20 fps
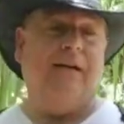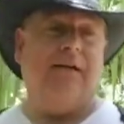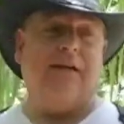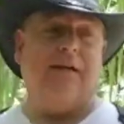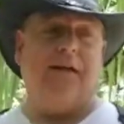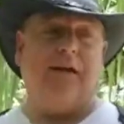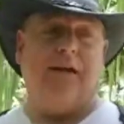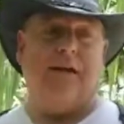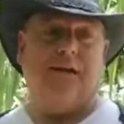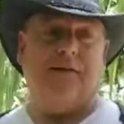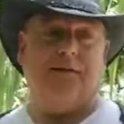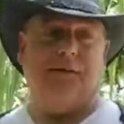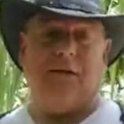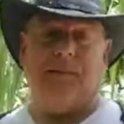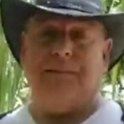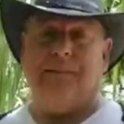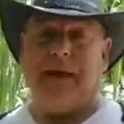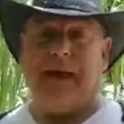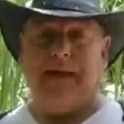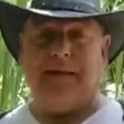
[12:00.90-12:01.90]
kind of
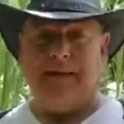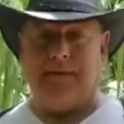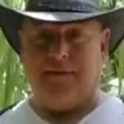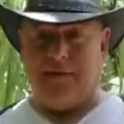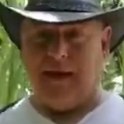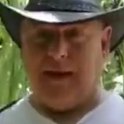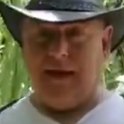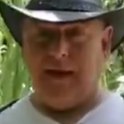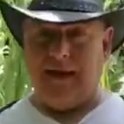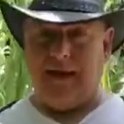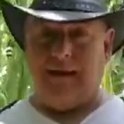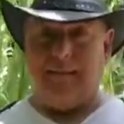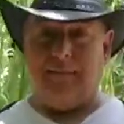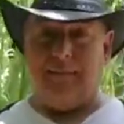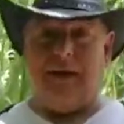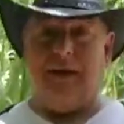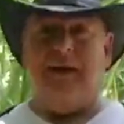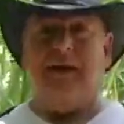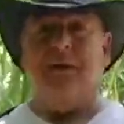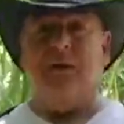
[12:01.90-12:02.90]
combative game
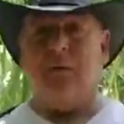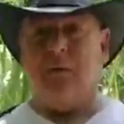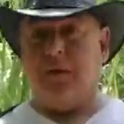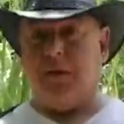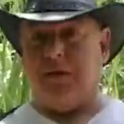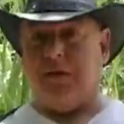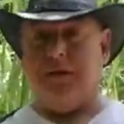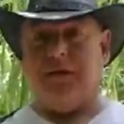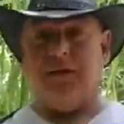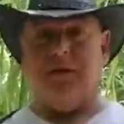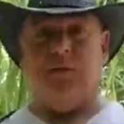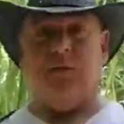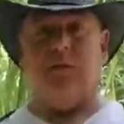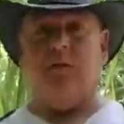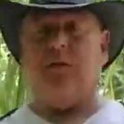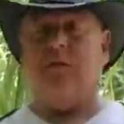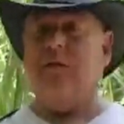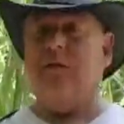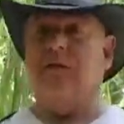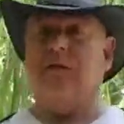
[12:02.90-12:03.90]
within the
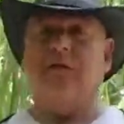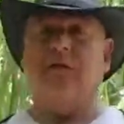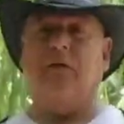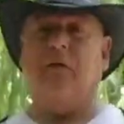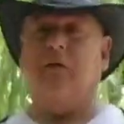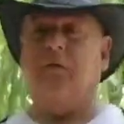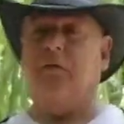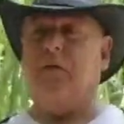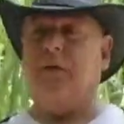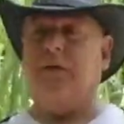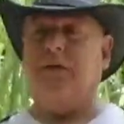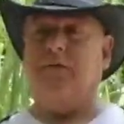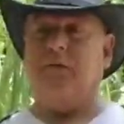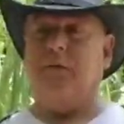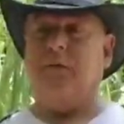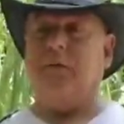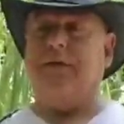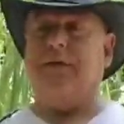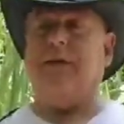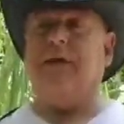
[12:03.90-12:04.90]
world. So
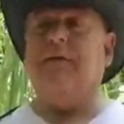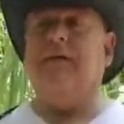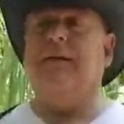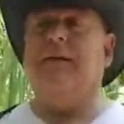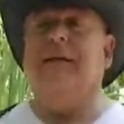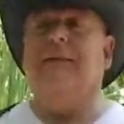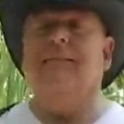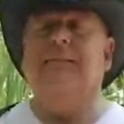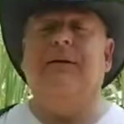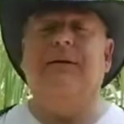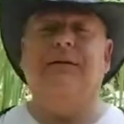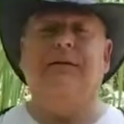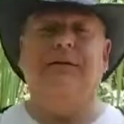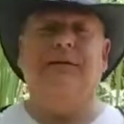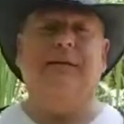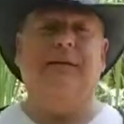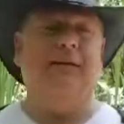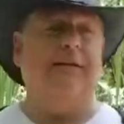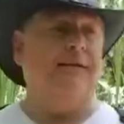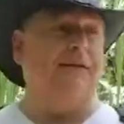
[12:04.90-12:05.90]
even without the
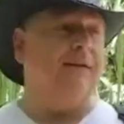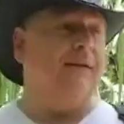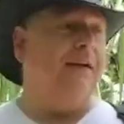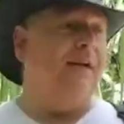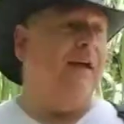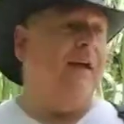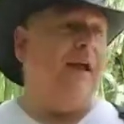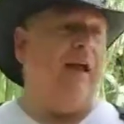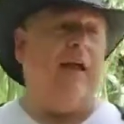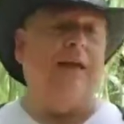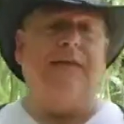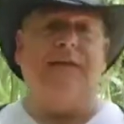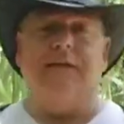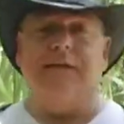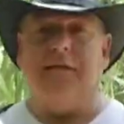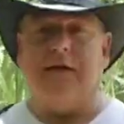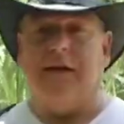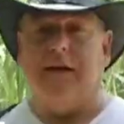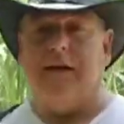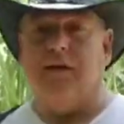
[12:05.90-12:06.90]
NPCs and the
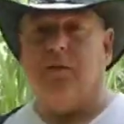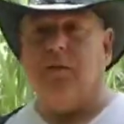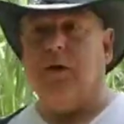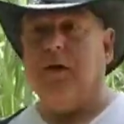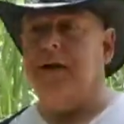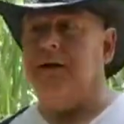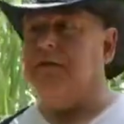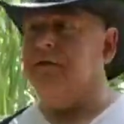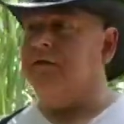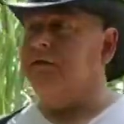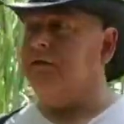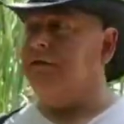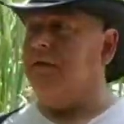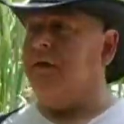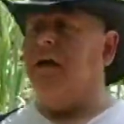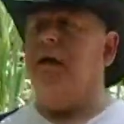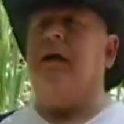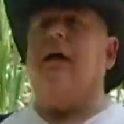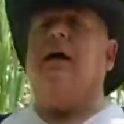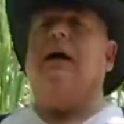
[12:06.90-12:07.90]
side quests,
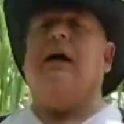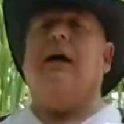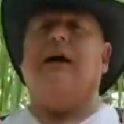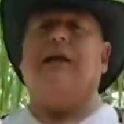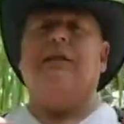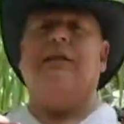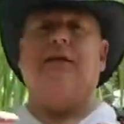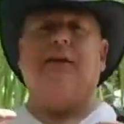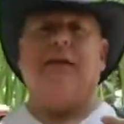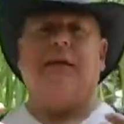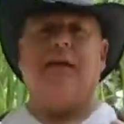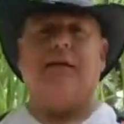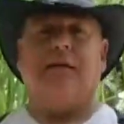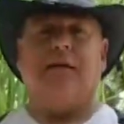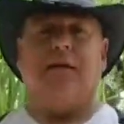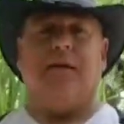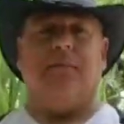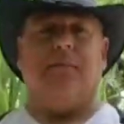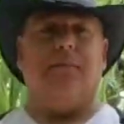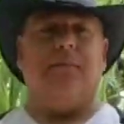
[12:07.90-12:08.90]
I think
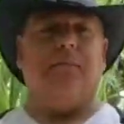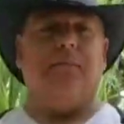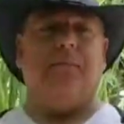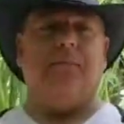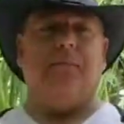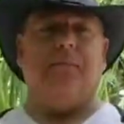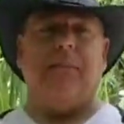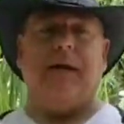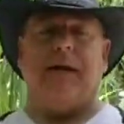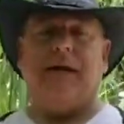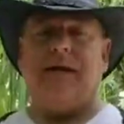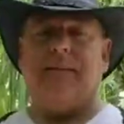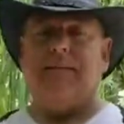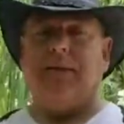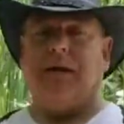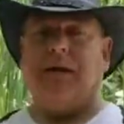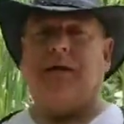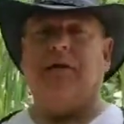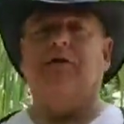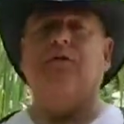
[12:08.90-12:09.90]
many
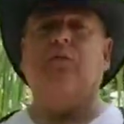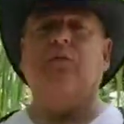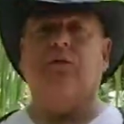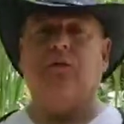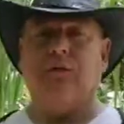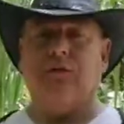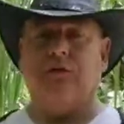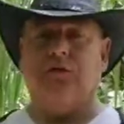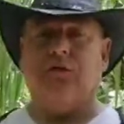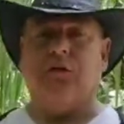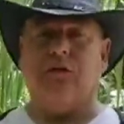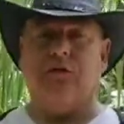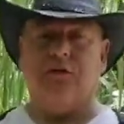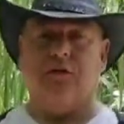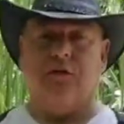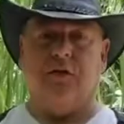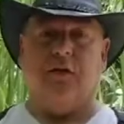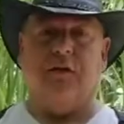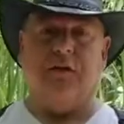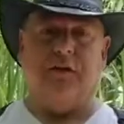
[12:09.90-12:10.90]
players would have
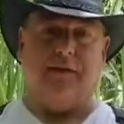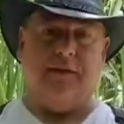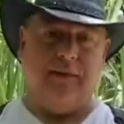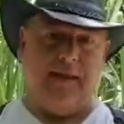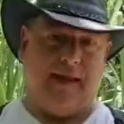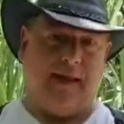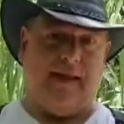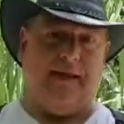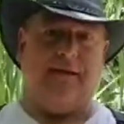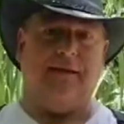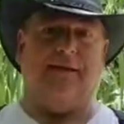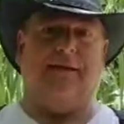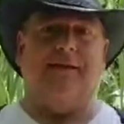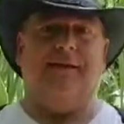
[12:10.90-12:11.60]
just done that